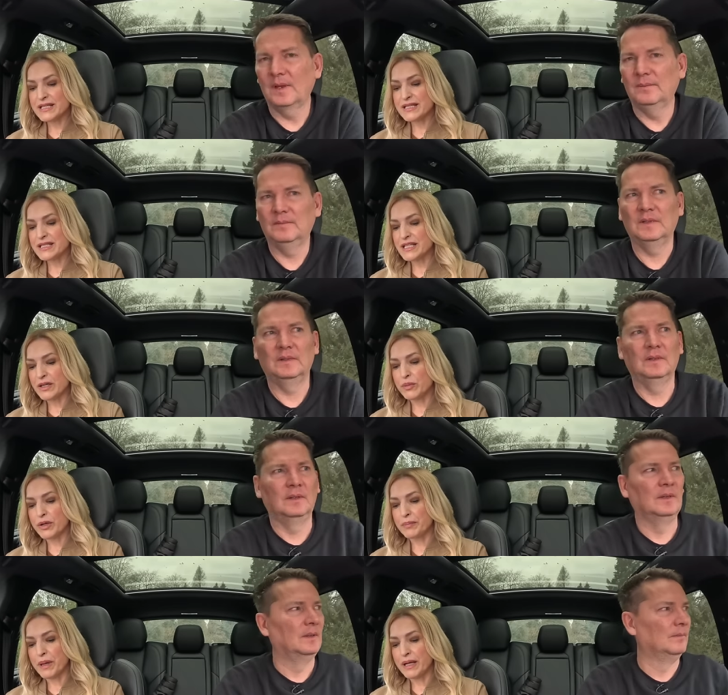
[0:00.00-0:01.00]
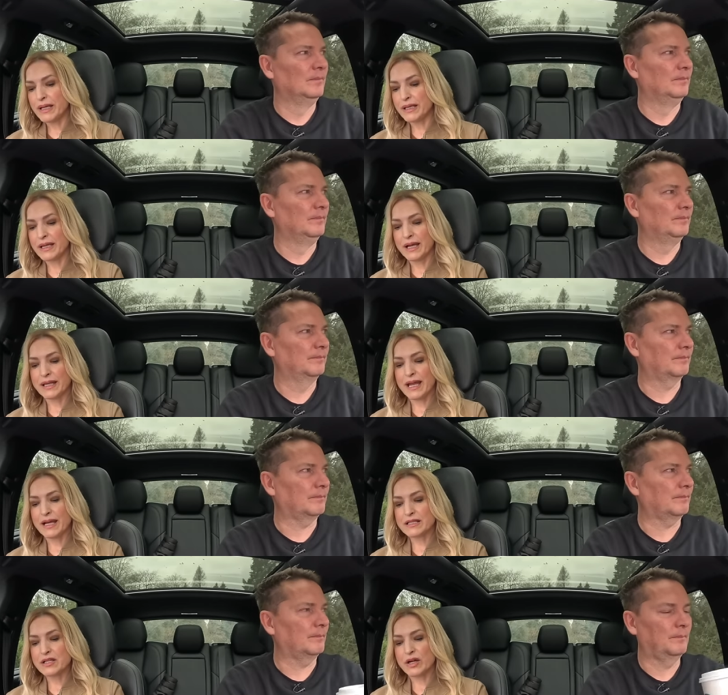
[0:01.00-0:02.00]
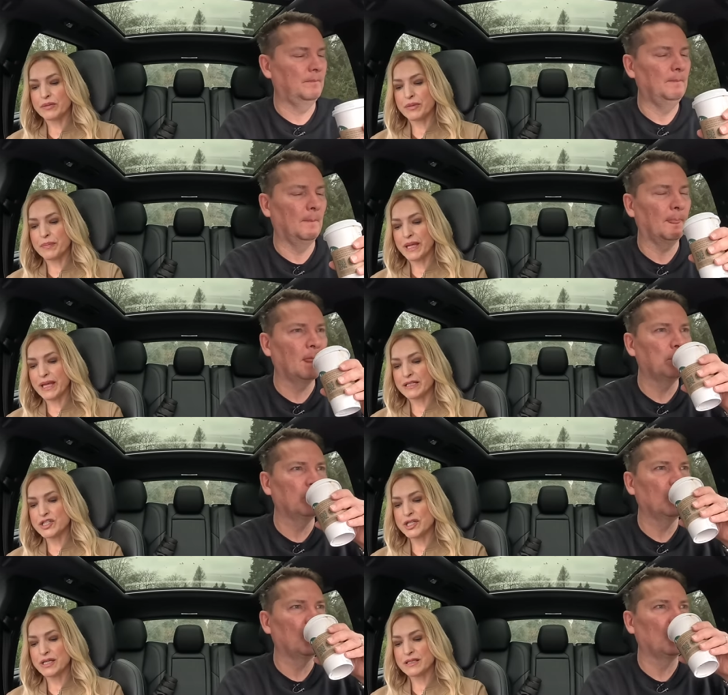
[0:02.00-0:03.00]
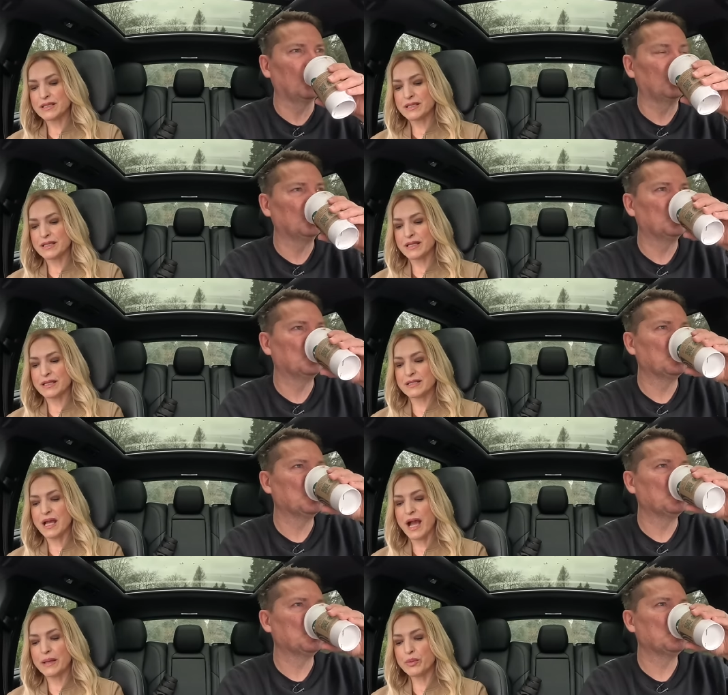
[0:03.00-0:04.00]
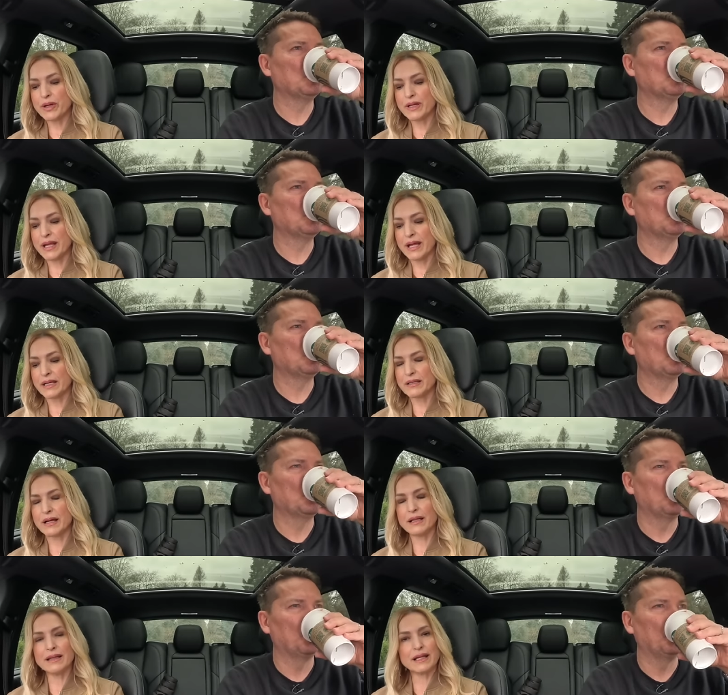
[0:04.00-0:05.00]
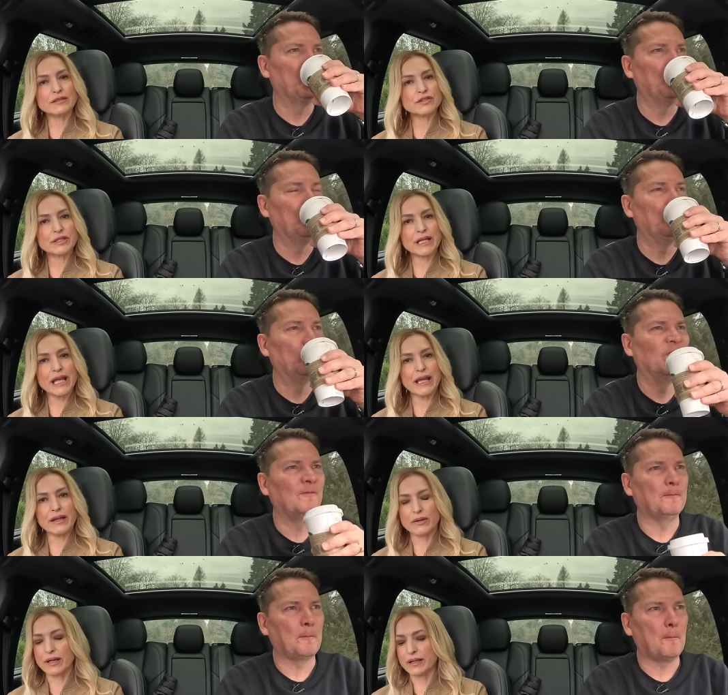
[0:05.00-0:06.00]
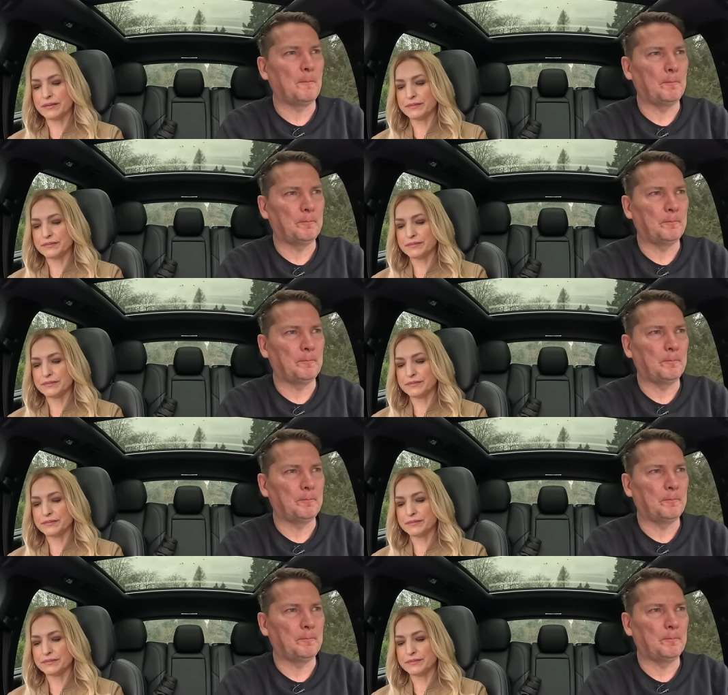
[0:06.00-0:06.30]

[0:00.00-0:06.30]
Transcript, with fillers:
Speaker 1: it still worth buying a gas car with big engines in this hybrid and electric era?